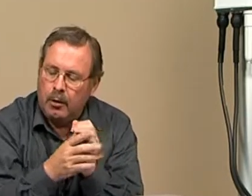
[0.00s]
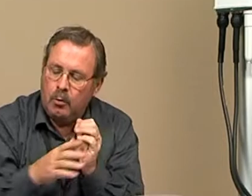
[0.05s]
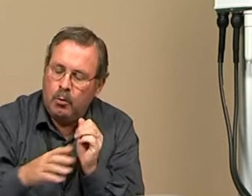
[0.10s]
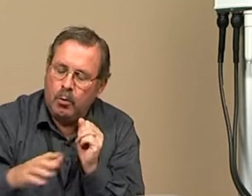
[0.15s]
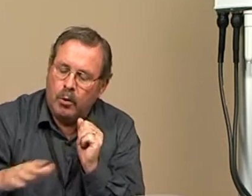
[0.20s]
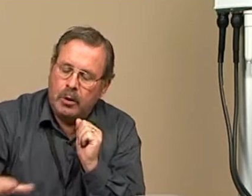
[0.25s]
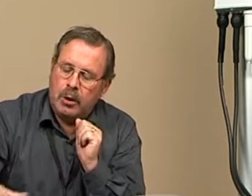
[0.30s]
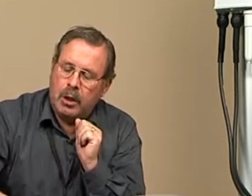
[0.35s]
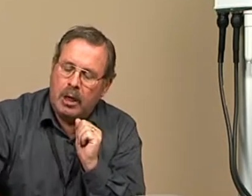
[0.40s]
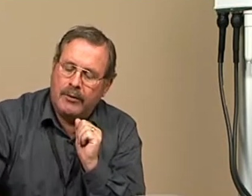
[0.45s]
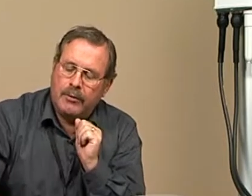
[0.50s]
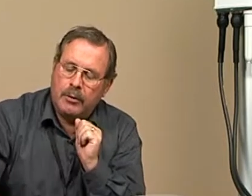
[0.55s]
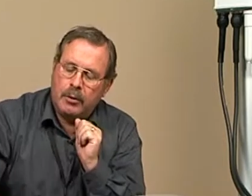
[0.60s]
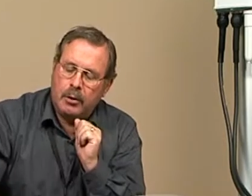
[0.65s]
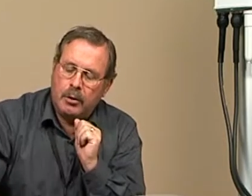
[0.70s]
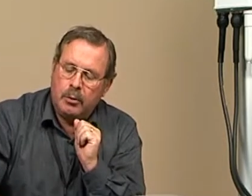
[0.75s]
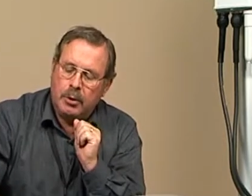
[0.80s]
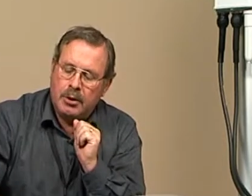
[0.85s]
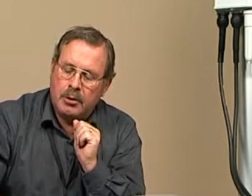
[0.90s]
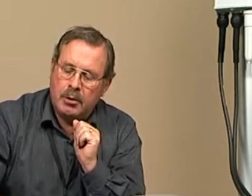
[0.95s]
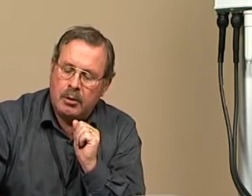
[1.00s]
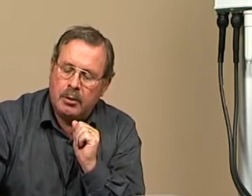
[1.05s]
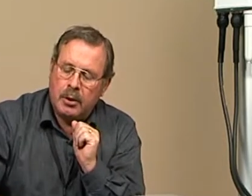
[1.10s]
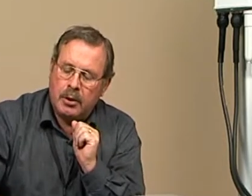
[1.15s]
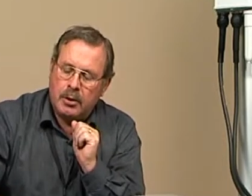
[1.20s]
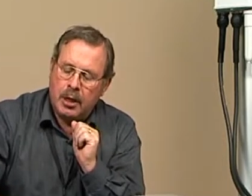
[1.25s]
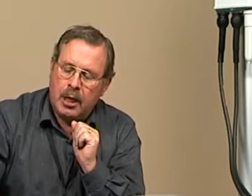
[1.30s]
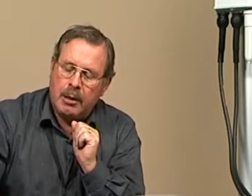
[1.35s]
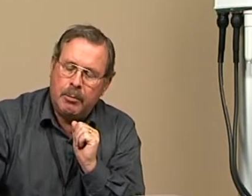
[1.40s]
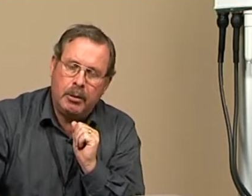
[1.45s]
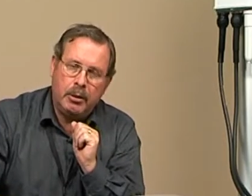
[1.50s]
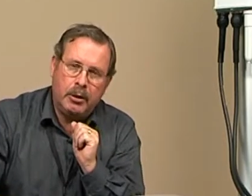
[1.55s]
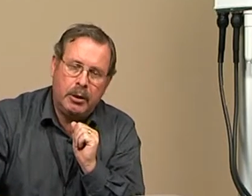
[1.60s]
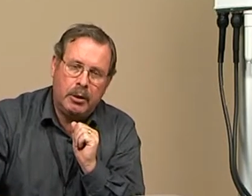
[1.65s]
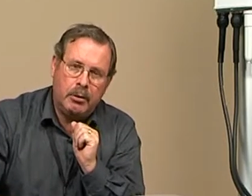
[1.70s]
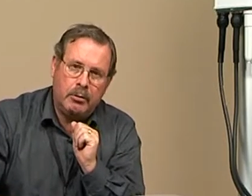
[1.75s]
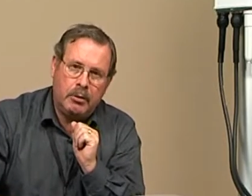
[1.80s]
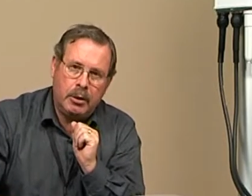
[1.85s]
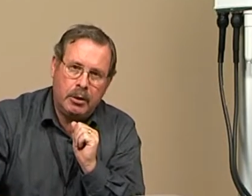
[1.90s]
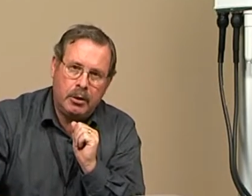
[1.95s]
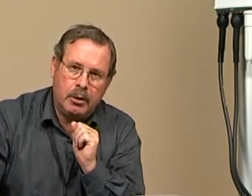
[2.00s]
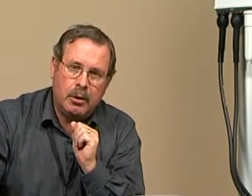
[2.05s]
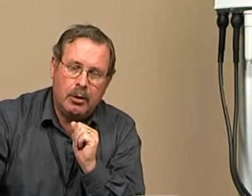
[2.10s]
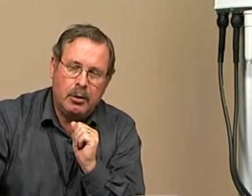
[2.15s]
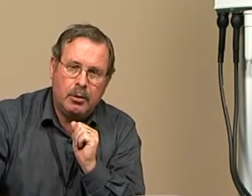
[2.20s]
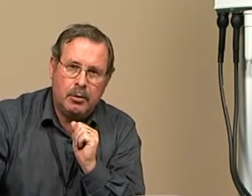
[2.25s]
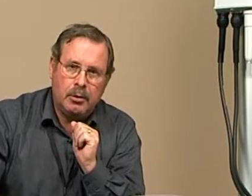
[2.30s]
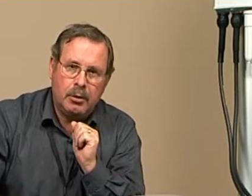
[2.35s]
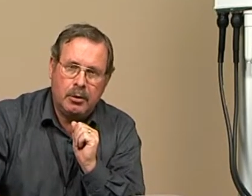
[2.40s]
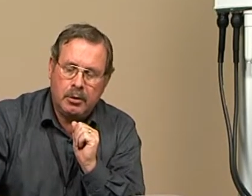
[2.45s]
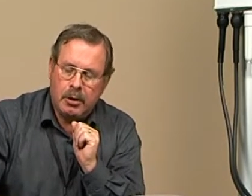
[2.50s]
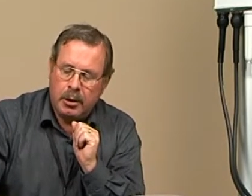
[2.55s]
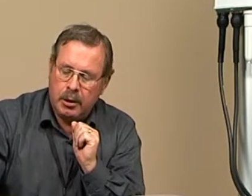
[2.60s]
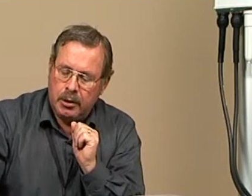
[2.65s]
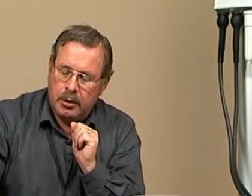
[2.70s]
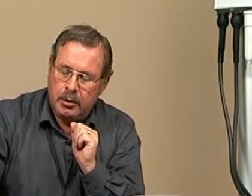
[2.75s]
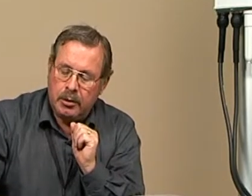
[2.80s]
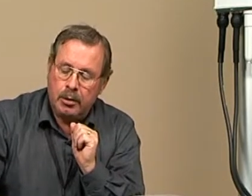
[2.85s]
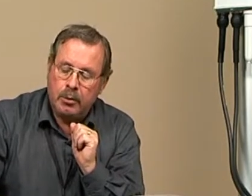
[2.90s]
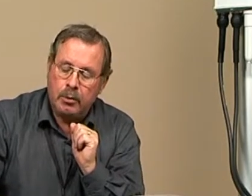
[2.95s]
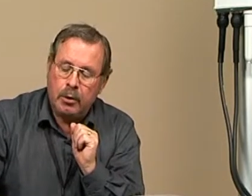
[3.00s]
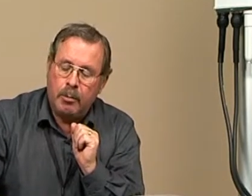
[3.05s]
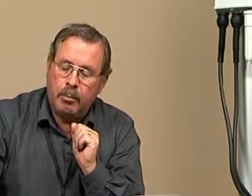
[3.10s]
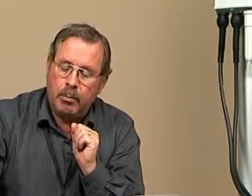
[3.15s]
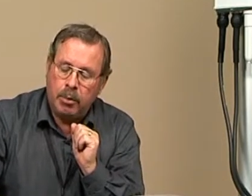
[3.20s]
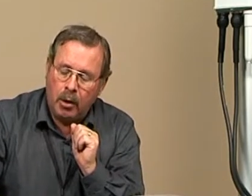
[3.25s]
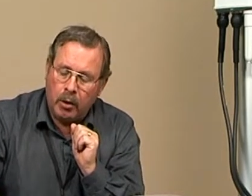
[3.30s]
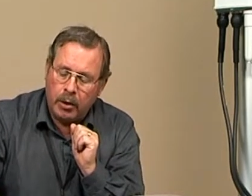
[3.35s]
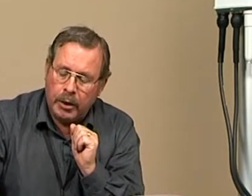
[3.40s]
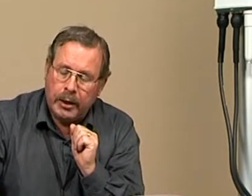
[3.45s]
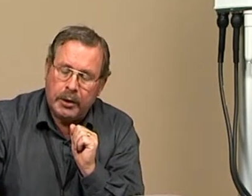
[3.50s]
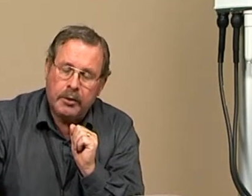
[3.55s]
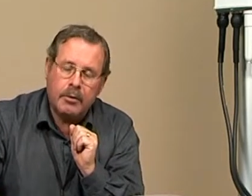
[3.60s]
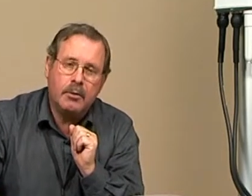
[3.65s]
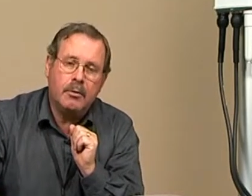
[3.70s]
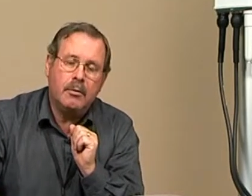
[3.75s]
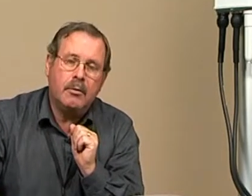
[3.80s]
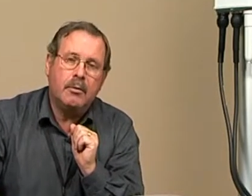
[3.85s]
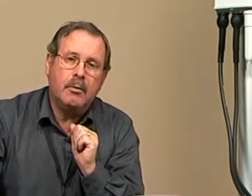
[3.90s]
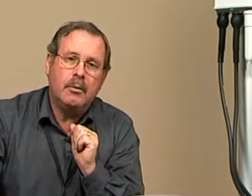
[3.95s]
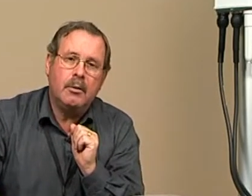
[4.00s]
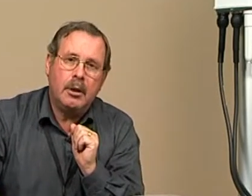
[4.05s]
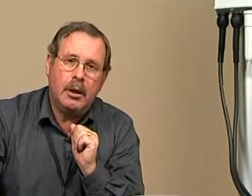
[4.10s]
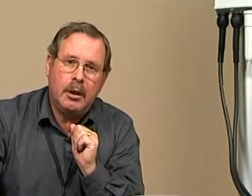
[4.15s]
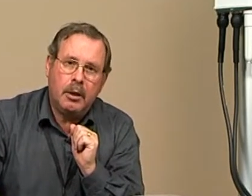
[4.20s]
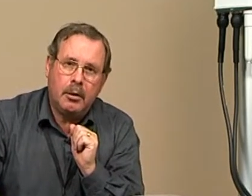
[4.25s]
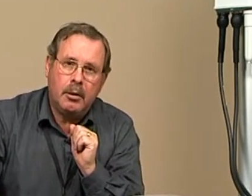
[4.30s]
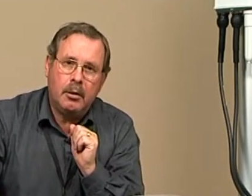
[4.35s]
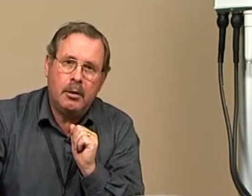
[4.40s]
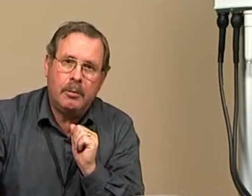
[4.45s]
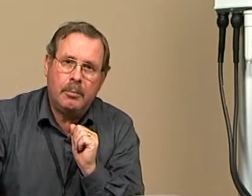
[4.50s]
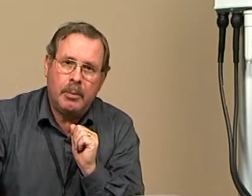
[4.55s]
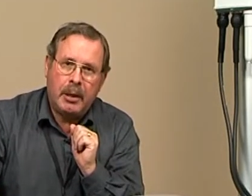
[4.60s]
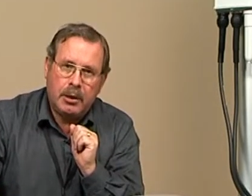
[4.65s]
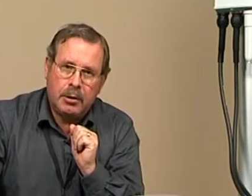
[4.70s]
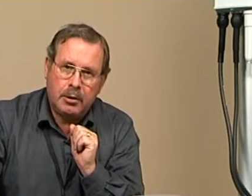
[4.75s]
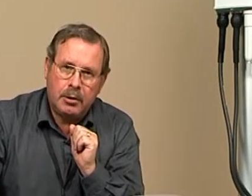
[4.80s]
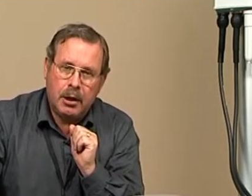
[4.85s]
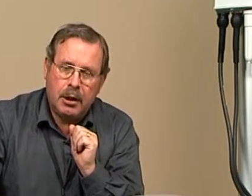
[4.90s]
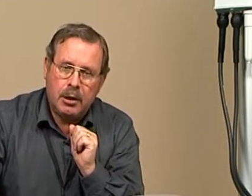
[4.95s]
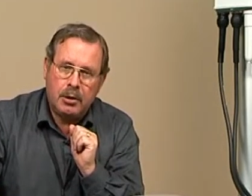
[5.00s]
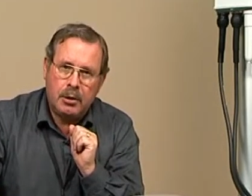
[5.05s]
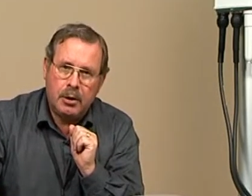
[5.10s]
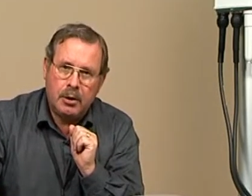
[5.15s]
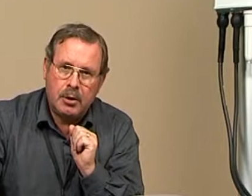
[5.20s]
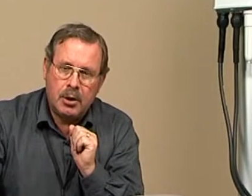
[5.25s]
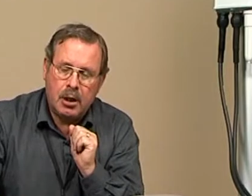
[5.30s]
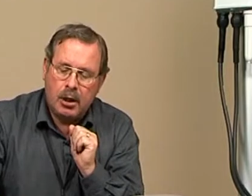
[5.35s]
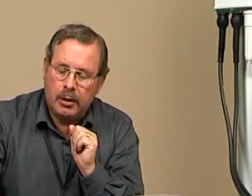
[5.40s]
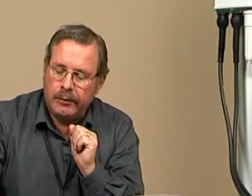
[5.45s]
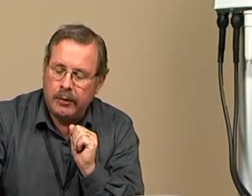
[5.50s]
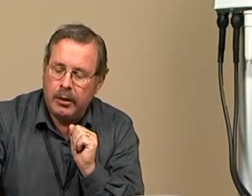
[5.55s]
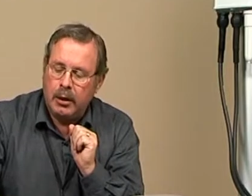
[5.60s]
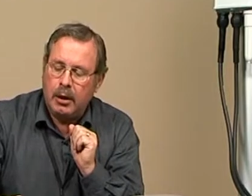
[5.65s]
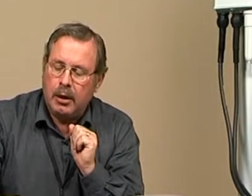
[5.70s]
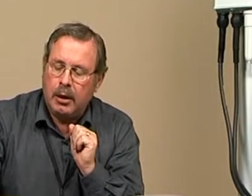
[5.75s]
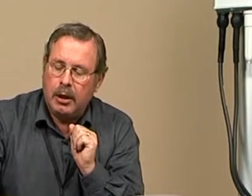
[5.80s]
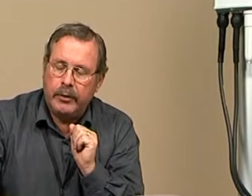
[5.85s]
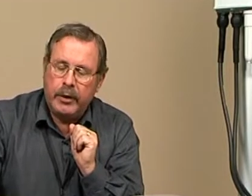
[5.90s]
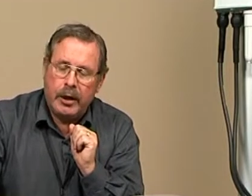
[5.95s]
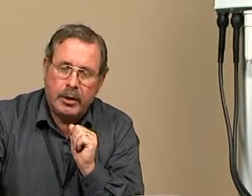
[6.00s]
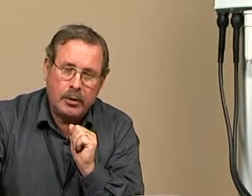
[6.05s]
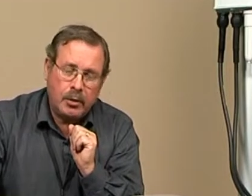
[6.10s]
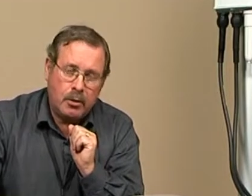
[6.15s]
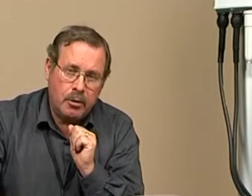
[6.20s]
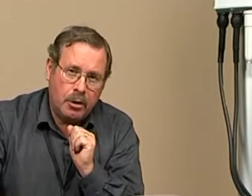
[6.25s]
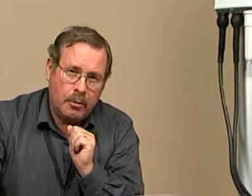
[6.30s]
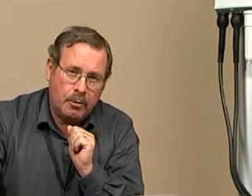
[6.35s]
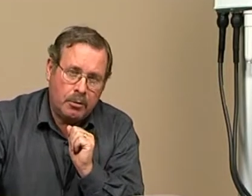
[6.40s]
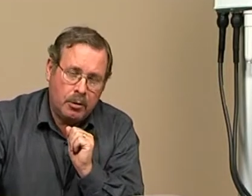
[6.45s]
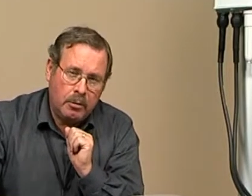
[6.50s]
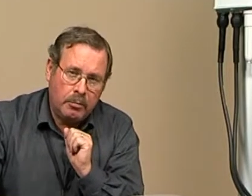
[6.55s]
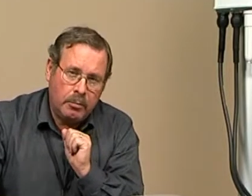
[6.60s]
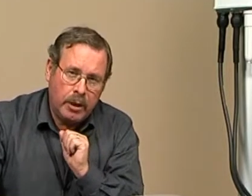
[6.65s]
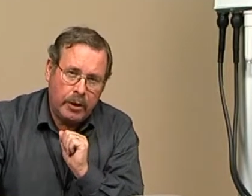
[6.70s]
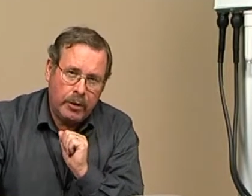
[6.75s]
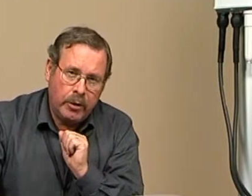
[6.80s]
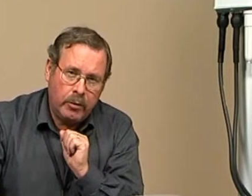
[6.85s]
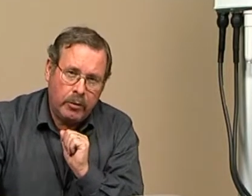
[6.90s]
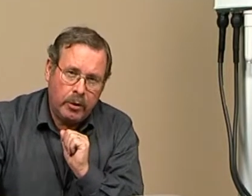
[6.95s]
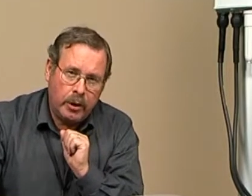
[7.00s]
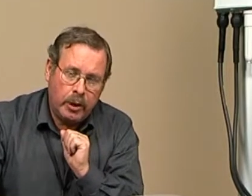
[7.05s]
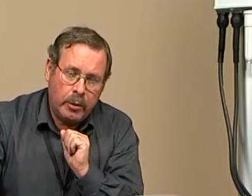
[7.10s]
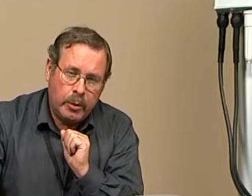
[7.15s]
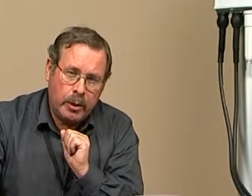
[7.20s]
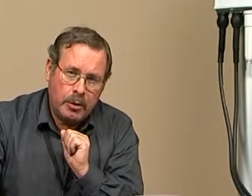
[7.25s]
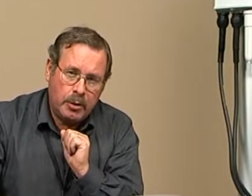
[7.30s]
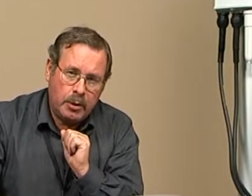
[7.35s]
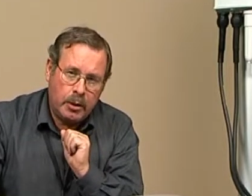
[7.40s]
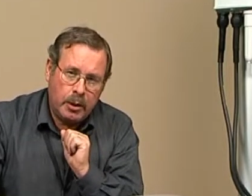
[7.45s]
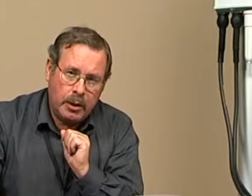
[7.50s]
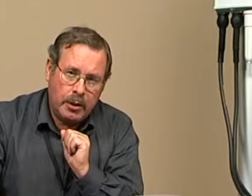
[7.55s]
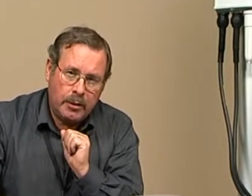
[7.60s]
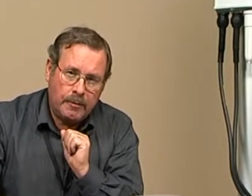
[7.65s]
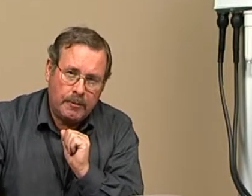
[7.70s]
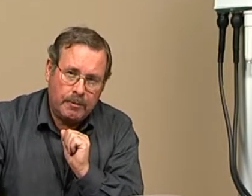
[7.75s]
What you have to do is to disable the unit, to block it in the base station itself, and that's a job done by the radio engineer.